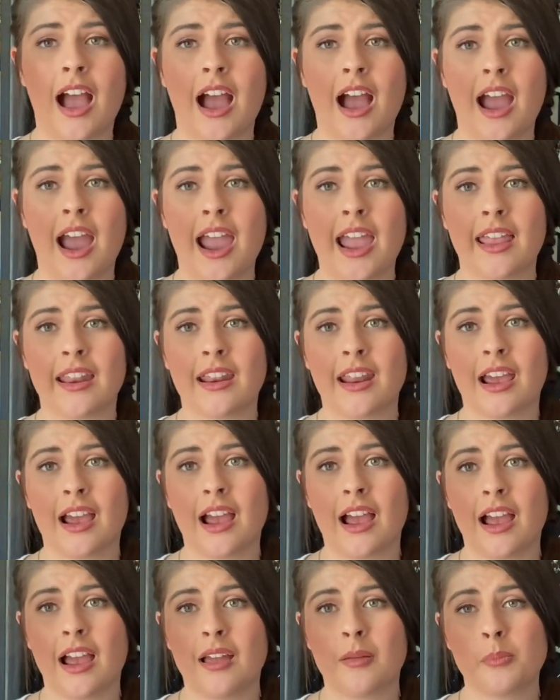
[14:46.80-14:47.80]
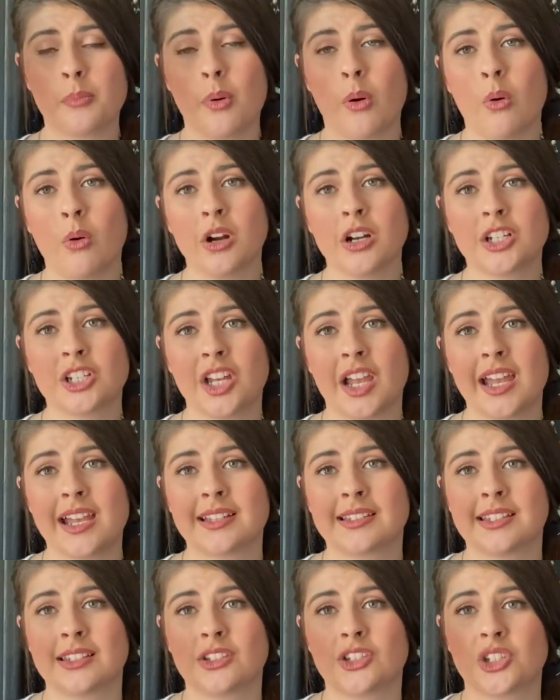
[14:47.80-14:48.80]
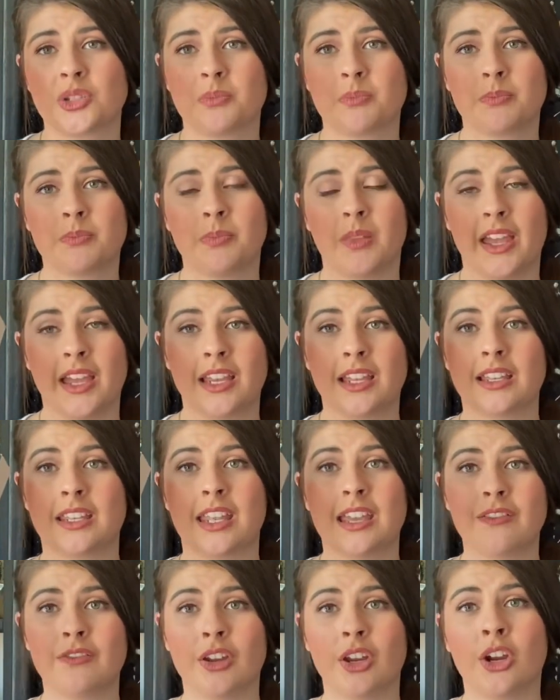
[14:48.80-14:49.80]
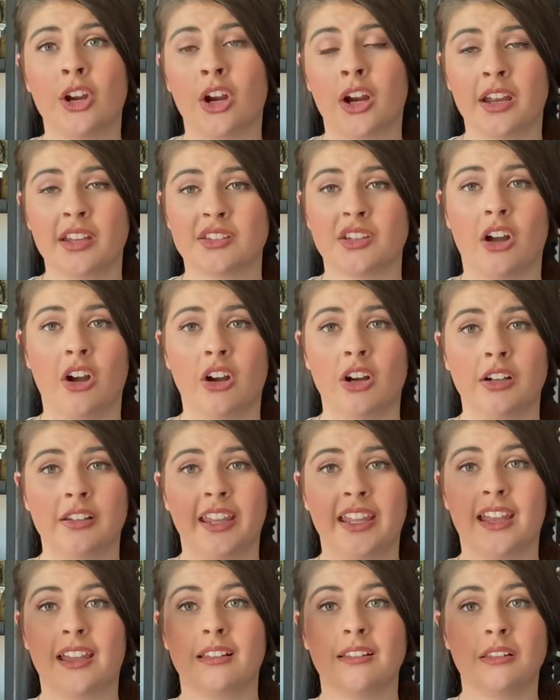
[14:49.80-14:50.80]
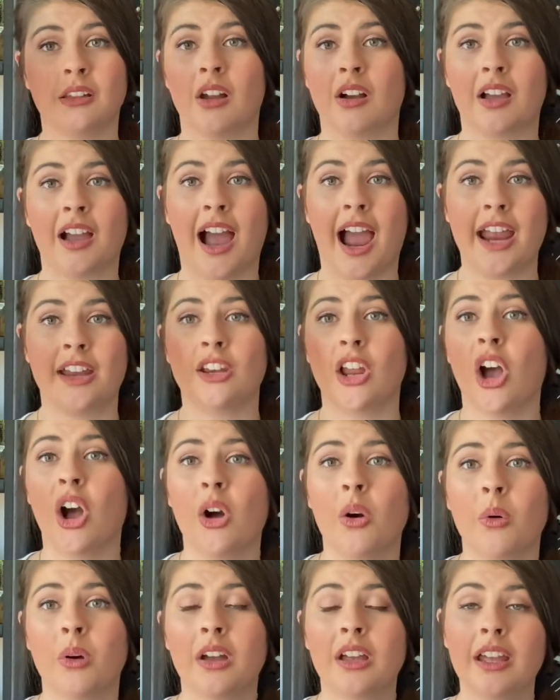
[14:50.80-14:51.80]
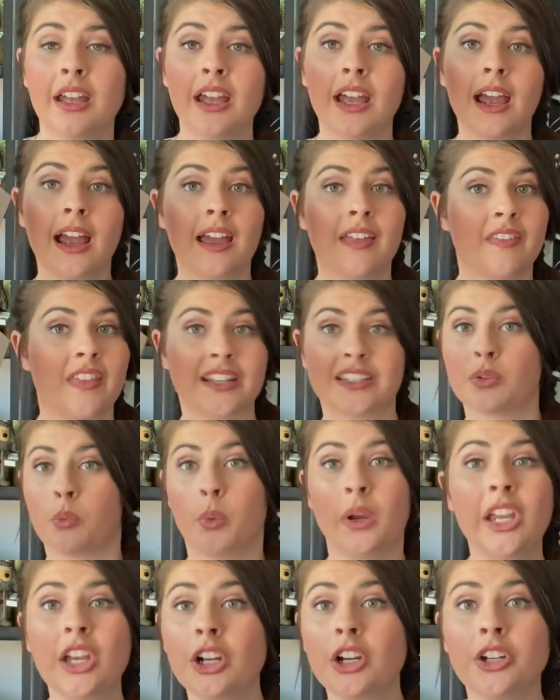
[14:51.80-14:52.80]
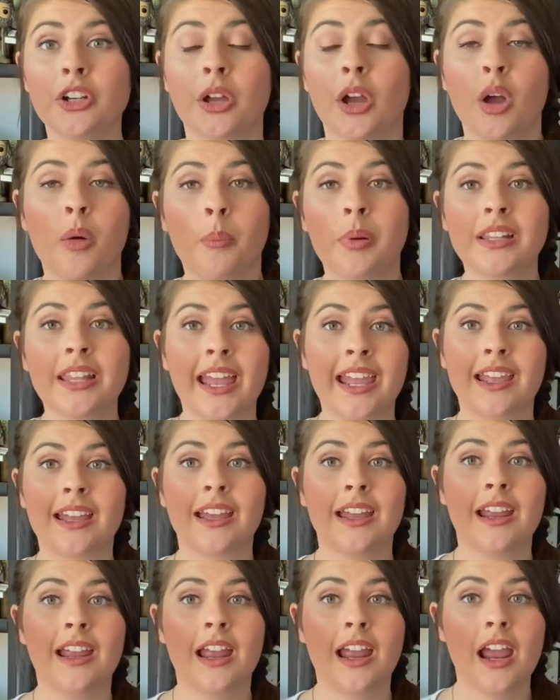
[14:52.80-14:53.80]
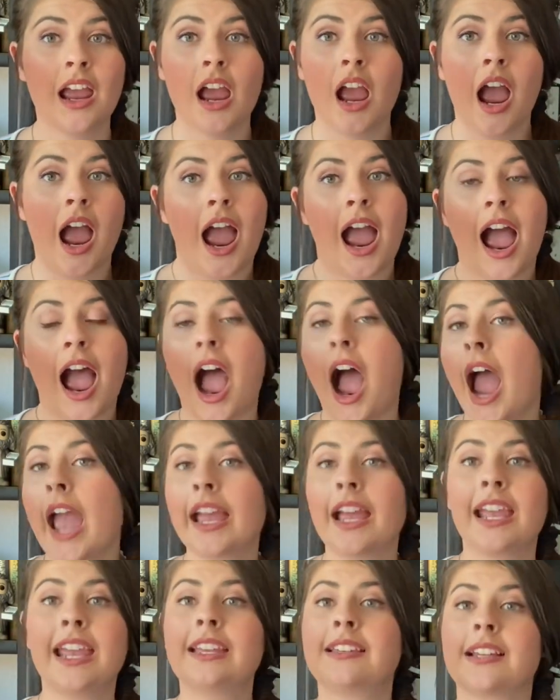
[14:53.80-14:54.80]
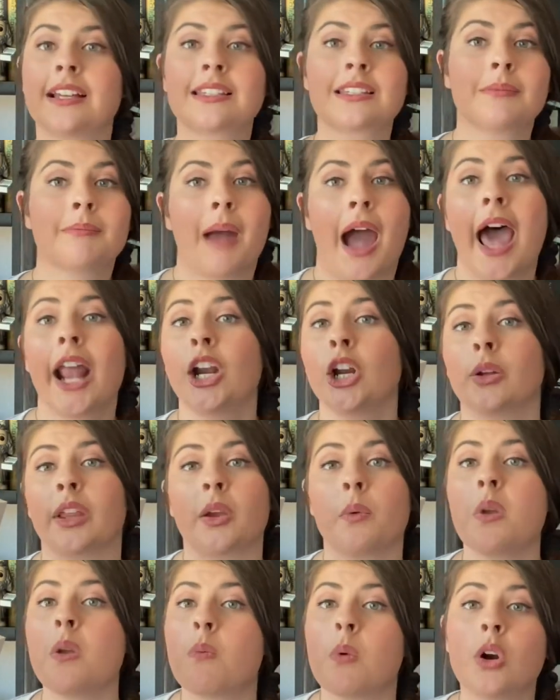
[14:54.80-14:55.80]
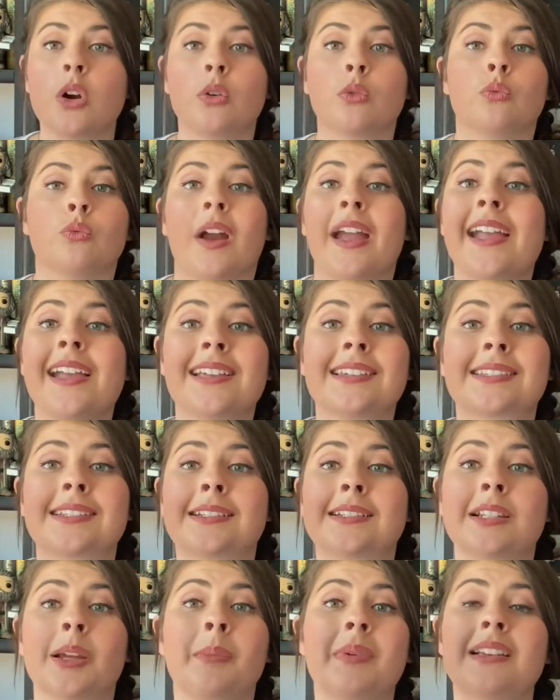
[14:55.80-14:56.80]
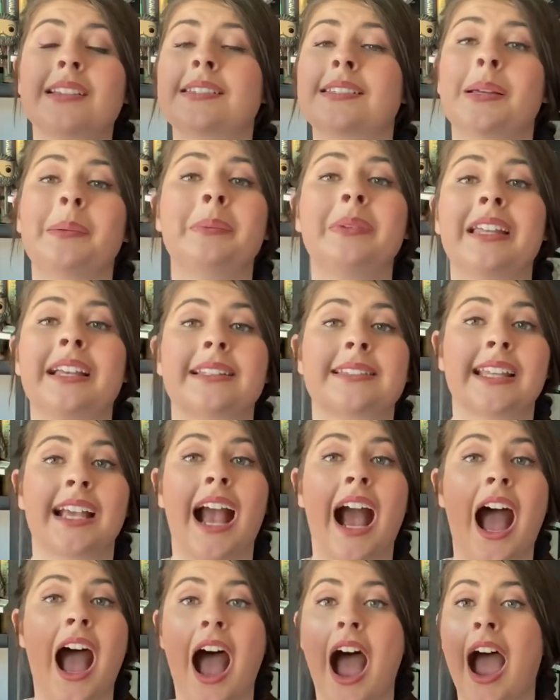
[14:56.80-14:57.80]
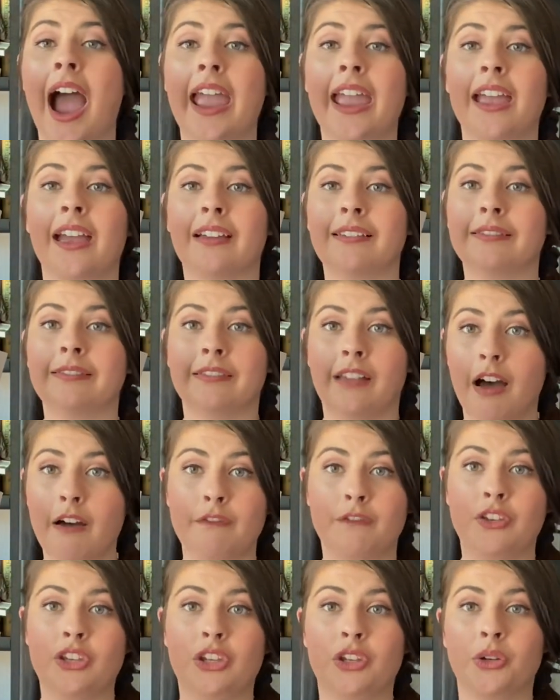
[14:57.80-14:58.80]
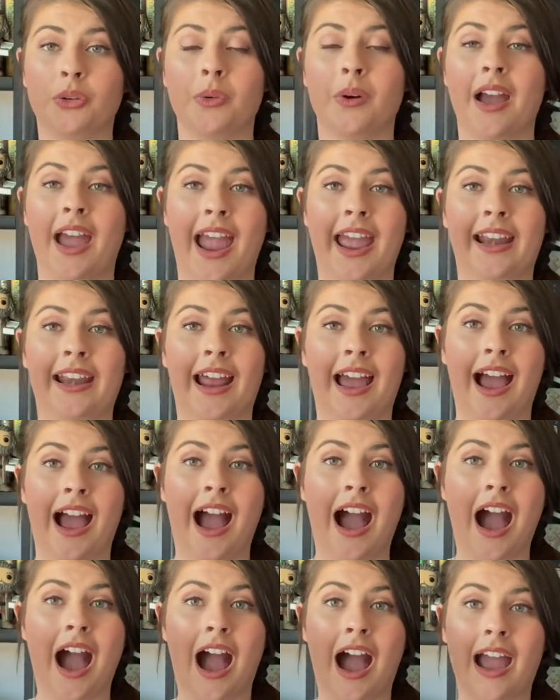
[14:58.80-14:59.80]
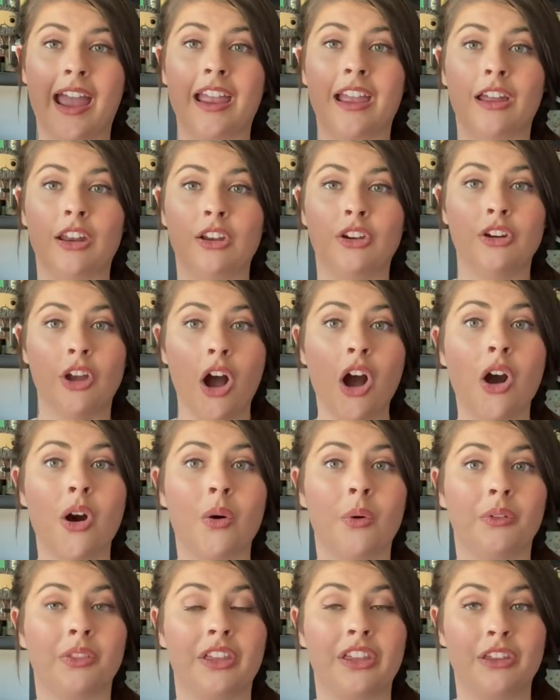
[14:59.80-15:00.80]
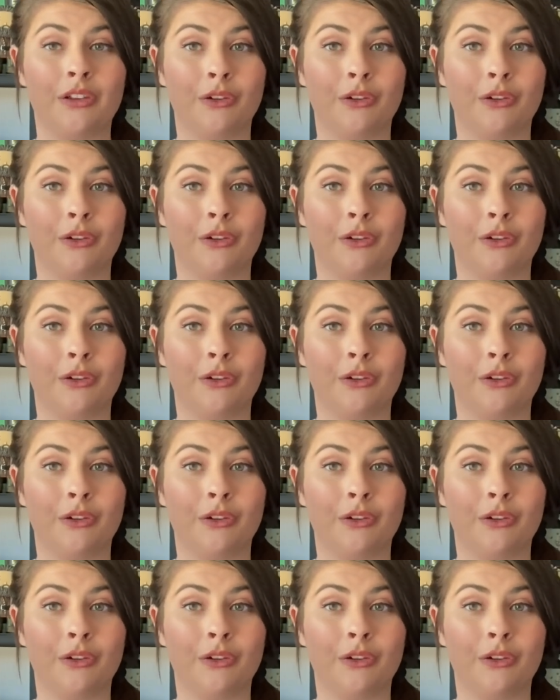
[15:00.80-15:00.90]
and poor Jace is just like giving her his heart, like, look, I know that it's weird, but like, it doesn't matter. Like, we weren't raised to be siblings. Like, I love you, and I know that you